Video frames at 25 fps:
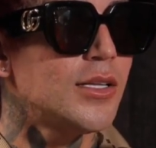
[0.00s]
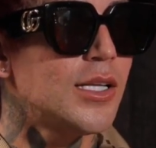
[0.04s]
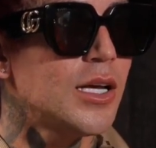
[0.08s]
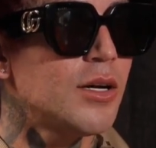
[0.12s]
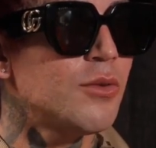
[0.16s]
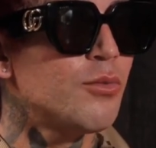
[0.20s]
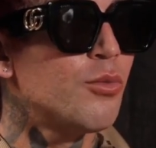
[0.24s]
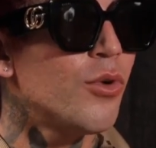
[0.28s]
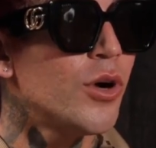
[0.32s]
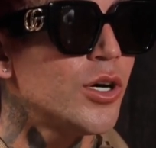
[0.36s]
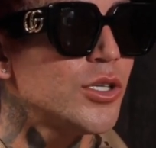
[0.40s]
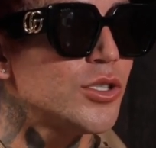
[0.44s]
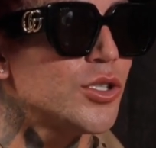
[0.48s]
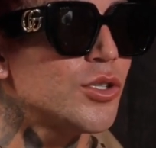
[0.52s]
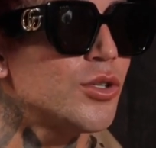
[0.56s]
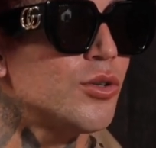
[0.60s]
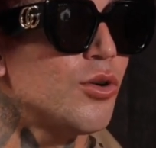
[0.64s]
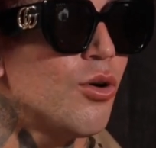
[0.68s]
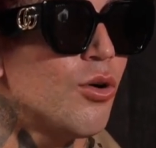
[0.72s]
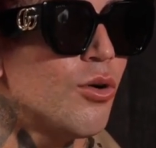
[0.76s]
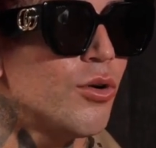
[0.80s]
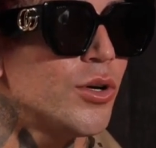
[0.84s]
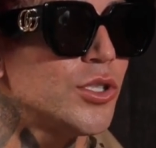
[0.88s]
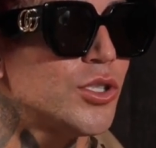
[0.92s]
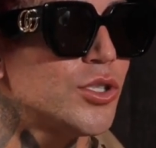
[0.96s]
They want to
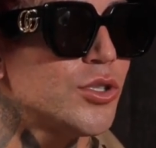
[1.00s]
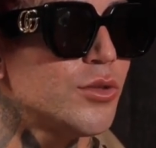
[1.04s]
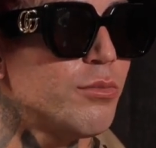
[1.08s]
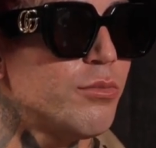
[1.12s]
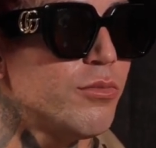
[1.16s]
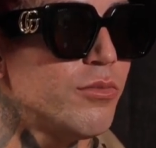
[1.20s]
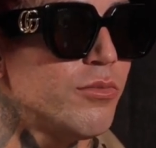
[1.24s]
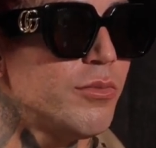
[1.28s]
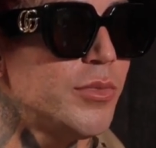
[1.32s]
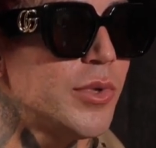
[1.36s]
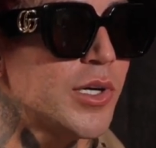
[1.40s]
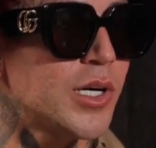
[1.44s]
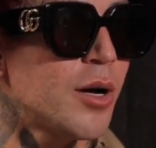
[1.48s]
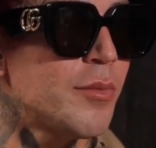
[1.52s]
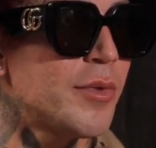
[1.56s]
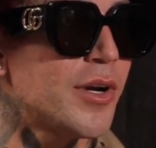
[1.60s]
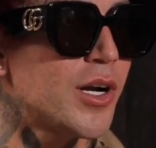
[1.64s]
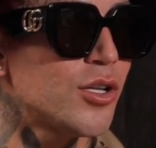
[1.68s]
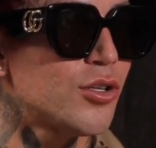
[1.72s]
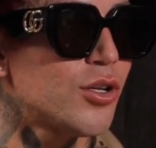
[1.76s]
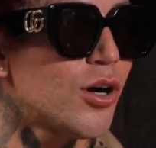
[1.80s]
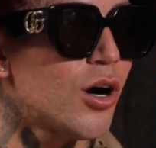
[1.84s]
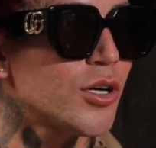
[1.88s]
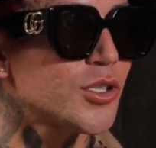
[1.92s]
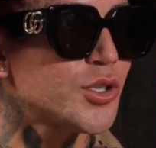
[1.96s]
go into
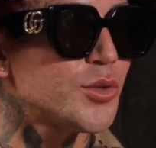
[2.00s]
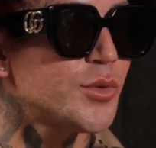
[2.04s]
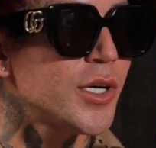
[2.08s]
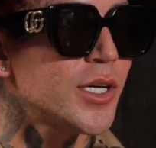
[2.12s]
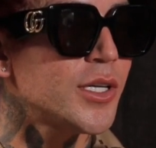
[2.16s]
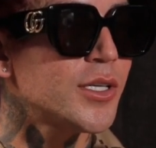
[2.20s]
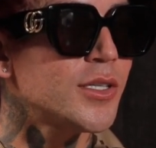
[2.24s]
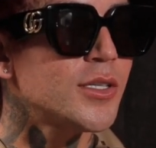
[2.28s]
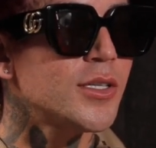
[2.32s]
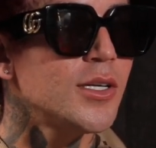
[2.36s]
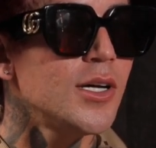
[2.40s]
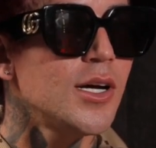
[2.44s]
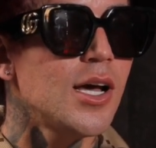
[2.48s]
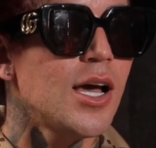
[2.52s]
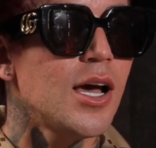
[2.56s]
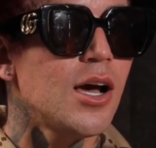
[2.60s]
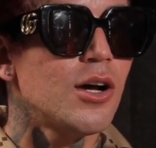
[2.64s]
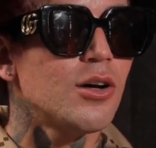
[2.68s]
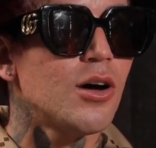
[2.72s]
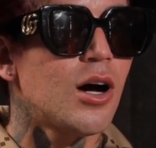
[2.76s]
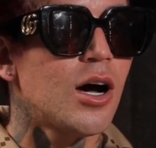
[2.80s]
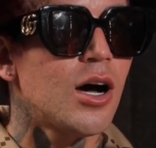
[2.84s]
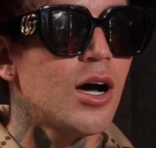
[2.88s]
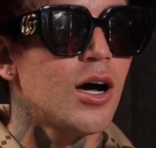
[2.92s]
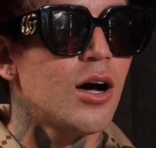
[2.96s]
becoming a dog trainer,
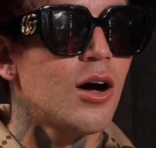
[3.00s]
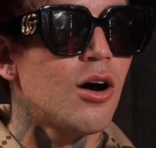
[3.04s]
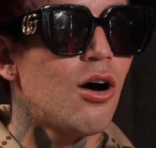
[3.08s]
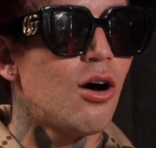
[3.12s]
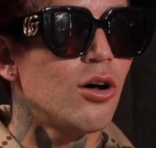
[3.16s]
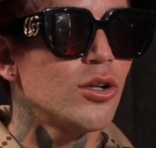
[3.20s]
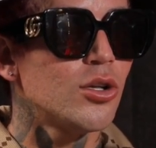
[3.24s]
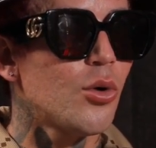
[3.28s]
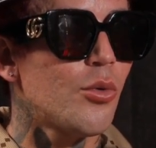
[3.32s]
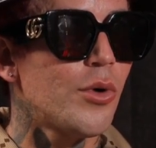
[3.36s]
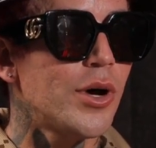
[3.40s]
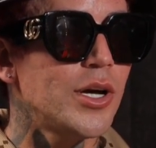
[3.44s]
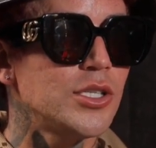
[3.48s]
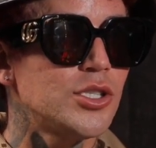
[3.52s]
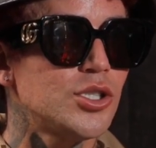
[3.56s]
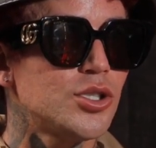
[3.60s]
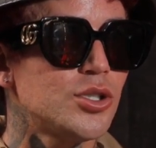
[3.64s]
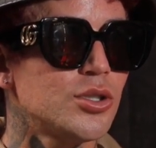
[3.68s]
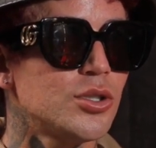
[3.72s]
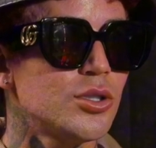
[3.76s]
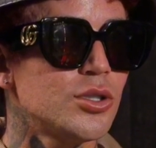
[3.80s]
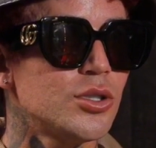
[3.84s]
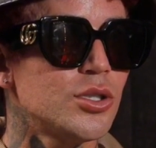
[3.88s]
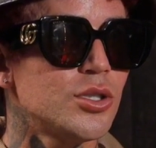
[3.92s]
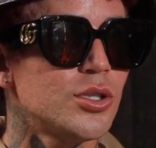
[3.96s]
all the way
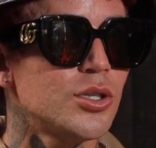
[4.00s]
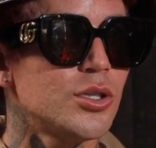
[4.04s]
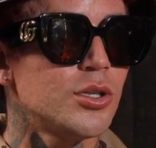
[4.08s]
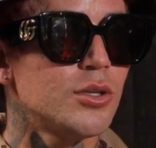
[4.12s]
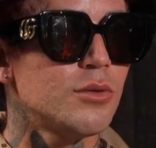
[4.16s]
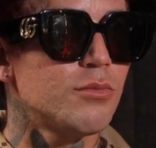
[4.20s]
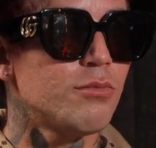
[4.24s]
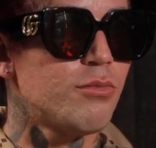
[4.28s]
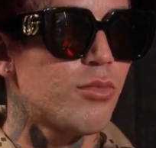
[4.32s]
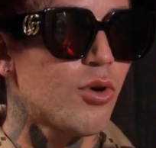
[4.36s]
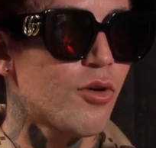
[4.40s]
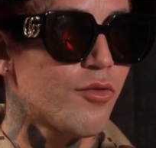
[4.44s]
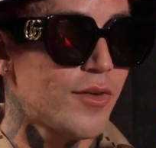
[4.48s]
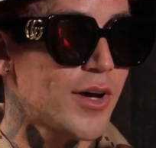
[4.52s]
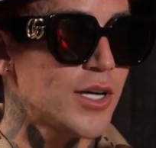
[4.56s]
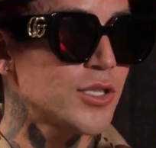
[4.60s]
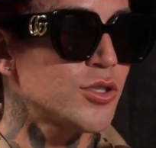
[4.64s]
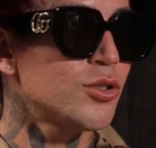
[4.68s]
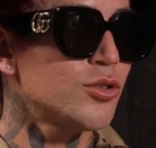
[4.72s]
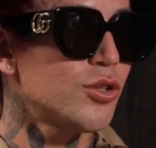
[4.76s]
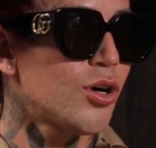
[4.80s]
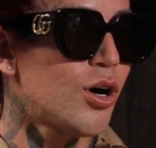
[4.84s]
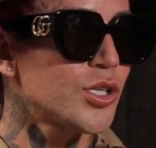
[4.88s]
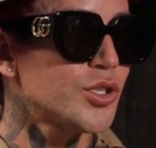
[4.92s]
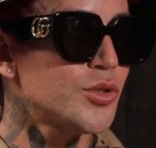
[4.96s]
to
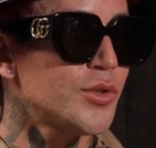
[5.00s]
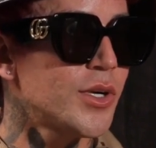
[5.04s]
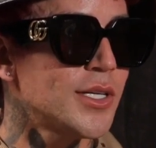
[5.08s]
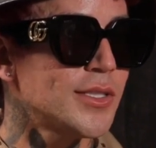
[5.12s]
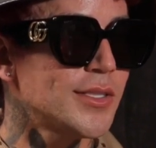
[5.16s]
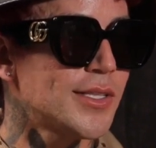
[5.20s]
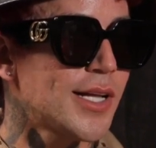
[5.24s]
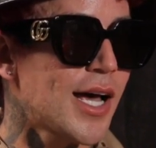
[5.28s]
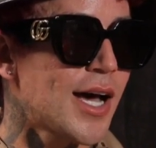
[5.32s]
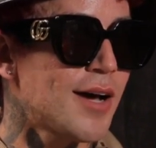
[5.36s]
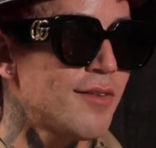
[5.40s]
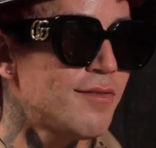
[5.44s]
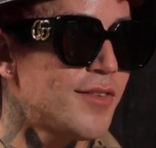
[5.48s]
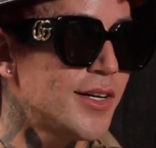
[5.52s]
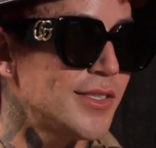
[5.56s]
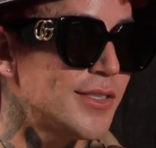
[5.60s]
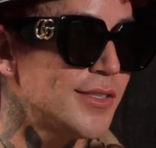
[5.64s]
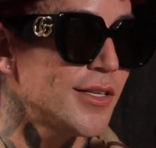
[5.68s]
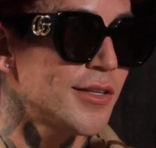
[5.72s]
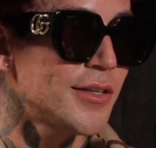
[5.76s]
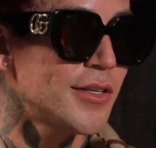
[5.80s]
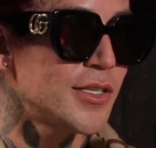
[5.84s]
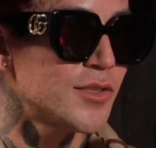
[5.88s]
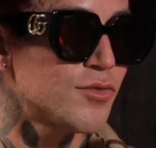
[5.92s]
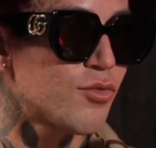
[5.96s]
professional dog trainers that have
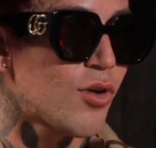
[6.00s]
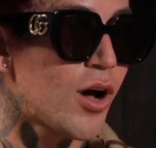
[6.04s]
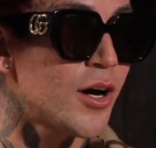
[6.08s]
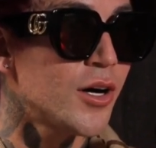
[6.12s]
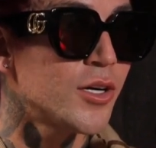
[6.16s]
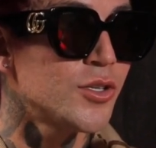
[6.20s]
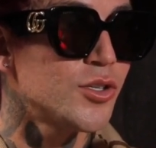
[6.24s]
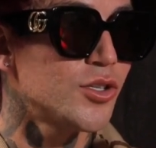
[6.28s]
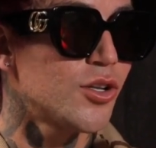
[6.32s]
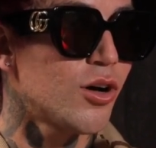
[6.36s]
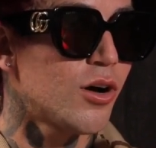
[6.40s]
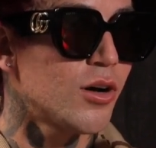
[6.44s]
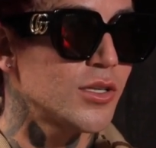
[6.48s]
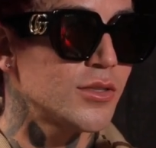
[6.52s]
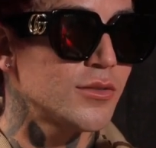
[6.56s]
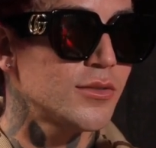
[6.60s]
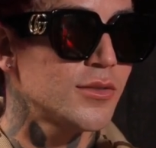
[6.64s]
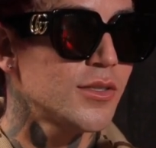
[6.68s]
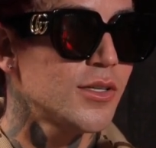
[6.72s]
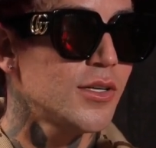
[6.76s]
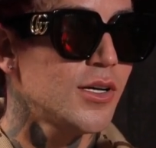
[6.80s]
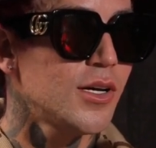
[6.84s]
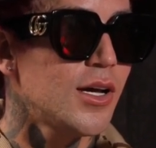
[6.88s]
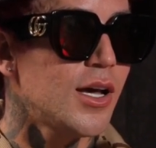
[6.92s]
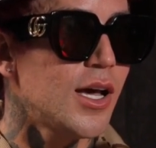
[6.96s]
facilities for 100
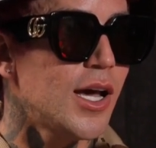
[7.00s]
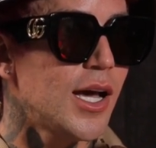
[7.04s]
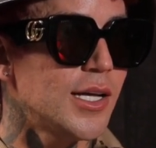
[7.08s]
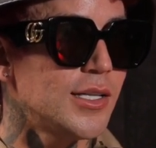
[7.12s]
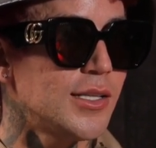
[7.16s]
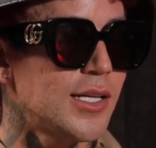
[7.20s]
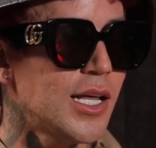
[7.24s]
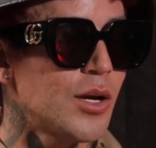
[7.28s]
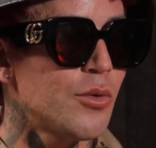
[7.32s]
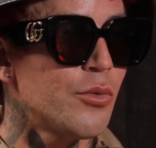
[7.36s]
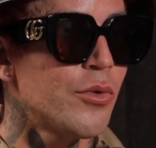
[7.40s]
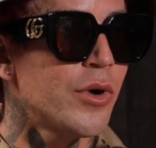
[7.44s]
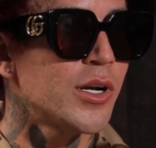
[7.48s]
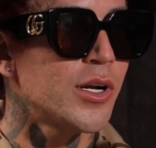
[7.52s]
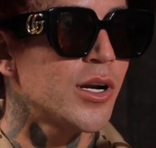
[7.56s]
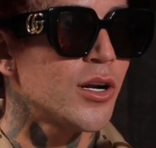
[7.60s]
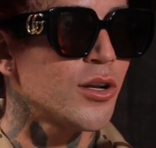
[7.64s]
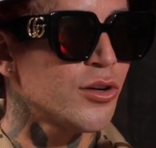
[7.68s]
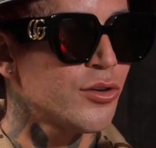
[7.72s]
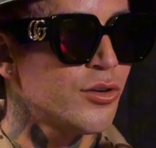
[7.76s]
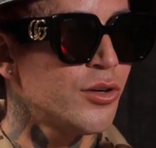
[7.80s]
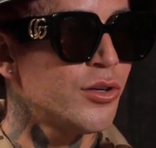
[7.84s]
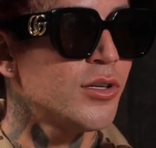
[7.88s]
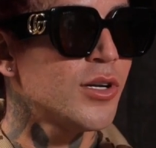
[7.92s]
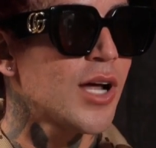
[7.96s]
dogs. And they want to
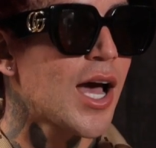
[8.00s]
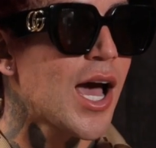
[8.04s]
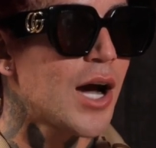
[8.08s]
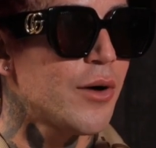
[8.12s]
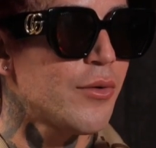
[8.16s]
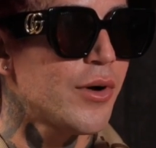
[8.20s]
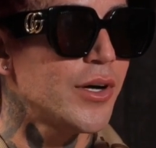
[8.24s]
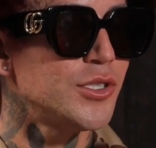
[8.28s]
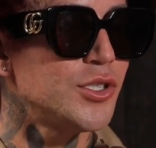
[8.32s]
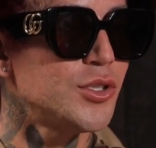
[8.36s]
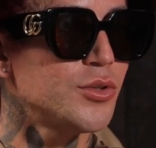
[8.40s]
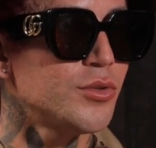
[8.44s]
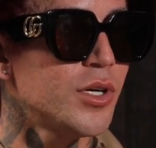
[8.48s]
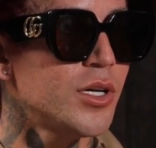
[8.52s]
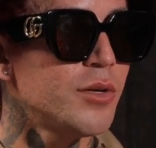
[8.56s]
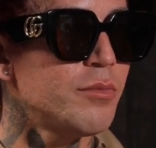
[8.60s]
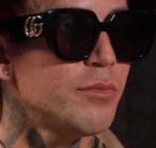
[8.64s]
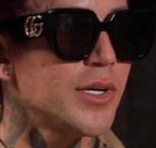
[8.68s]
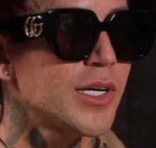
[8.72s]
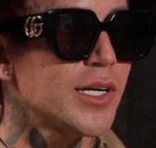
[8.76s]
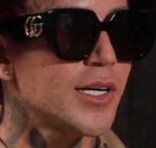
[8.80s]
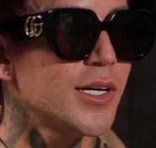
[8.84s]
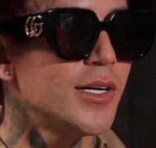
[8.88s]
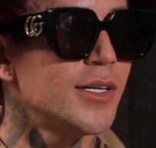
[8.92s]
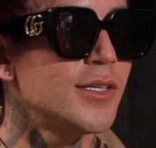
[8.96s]
learn how I do it
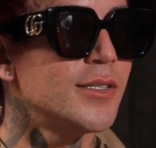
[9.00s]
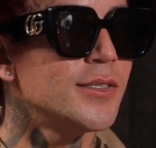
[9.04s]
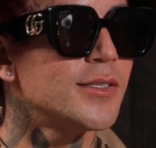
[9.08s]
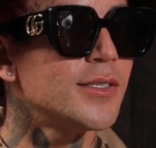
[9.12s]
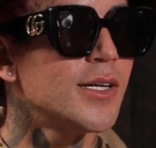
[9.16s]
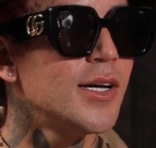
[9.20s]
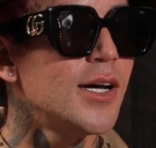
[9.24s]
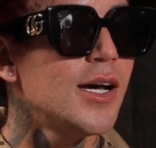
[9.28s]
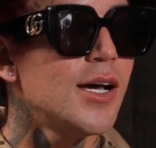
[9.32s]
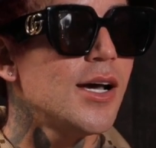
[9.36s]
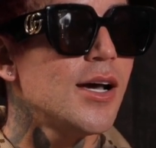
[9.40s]
because